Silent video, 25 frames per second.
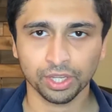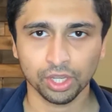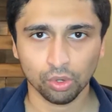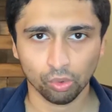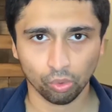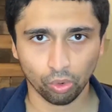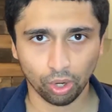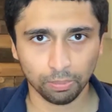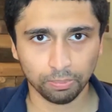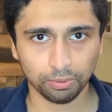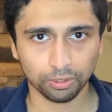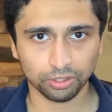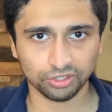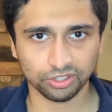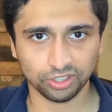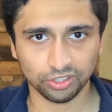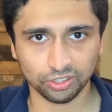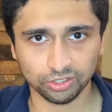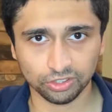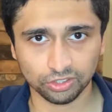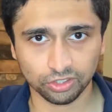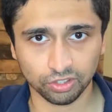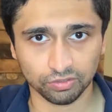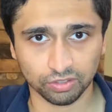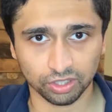One
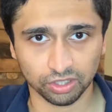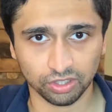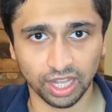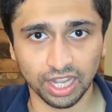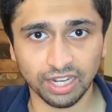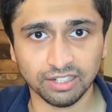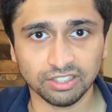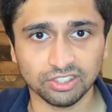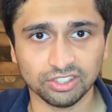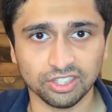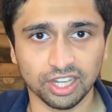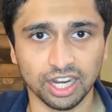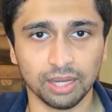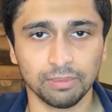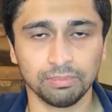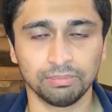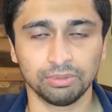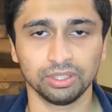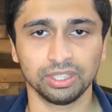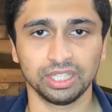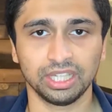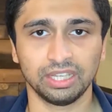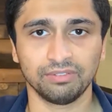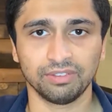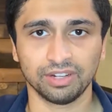percenters of the light side
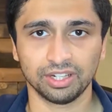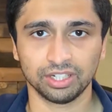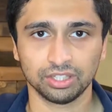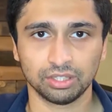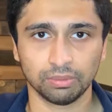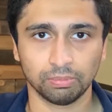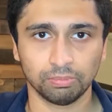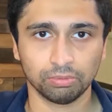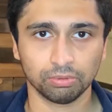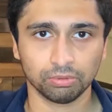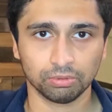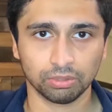believe in the,